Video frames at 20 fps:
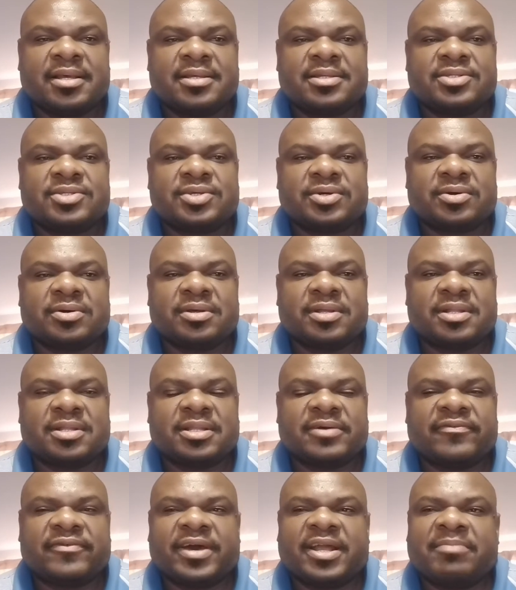So
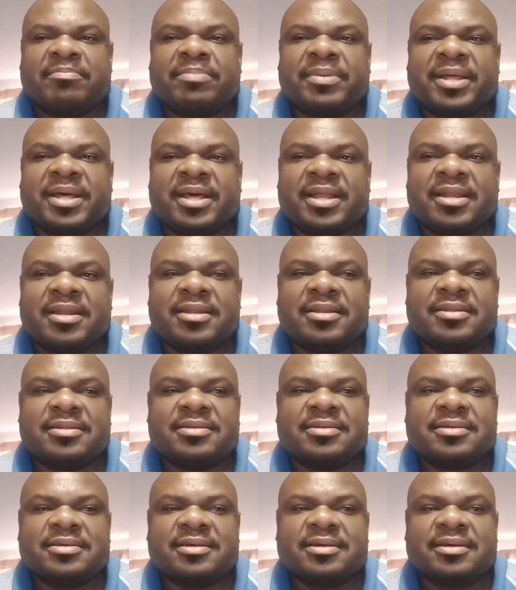the file plan
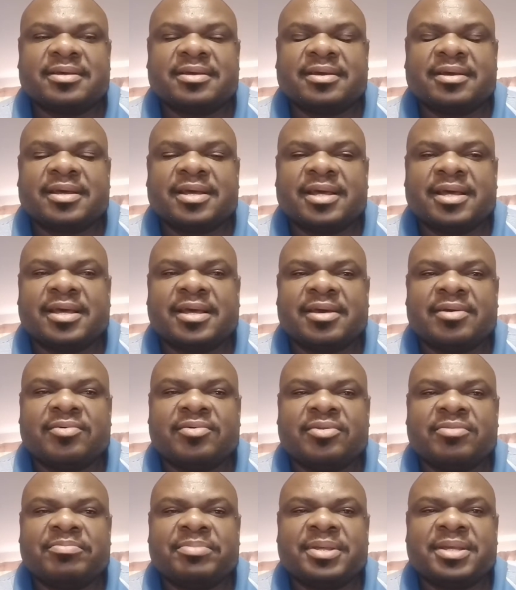
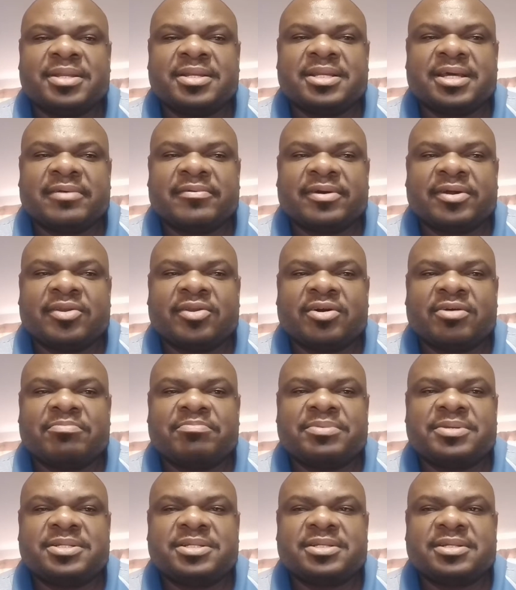will be
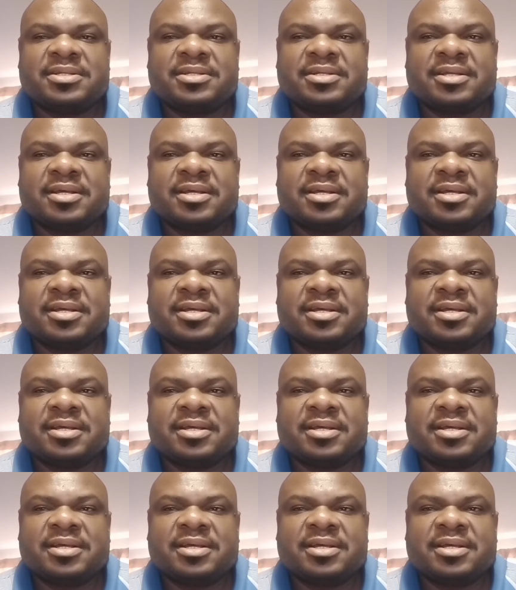developed